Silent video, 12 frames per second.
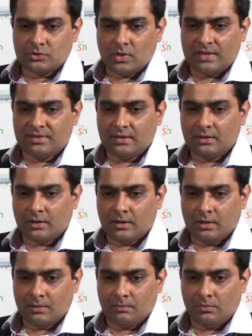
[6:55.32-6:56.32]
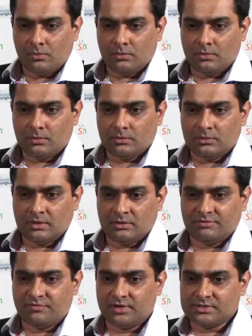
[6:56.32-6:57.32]
So I think
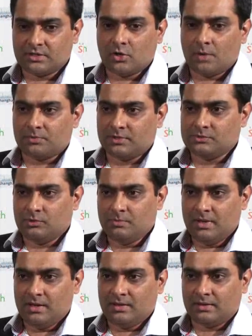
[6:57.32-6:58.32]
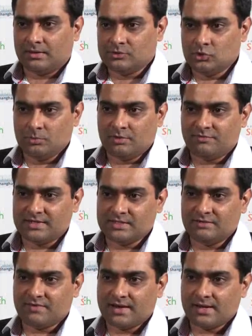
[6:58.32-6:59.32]
the first adopters will be the
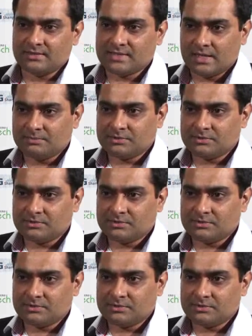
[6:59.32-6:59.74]
consumer-facing finance